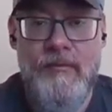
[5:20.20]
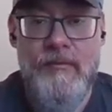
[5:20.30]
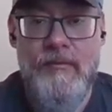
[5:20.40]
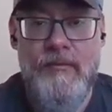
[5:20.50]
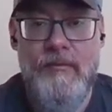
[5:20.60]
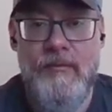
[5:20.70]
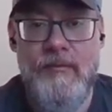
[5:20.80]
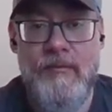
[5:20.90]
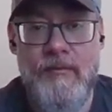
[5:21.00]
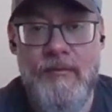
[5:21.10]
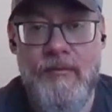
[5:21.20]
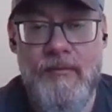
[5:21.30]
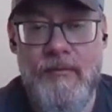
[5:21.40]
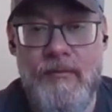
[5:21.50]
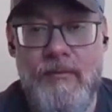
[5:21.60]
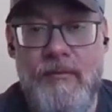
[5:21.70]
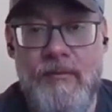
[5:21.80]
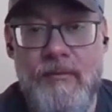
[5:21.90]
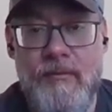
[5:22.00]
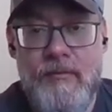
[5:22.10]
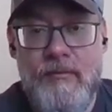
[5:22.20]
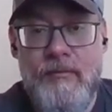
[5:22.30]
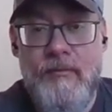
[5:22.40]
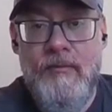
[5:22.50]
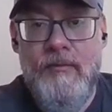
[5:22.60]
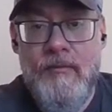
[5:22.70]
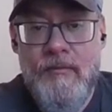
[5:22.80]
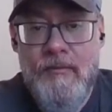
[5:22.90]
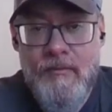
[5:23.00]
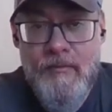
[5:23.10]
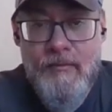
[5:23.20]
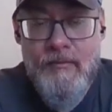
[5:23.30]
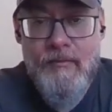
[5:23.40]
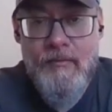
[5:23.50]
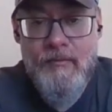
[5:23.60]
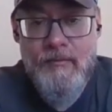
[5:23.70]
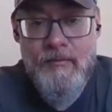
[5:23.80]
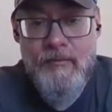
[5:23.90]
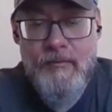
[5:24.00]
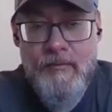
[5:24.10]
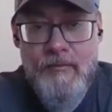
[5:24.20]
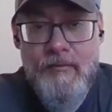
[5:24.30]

[no speech]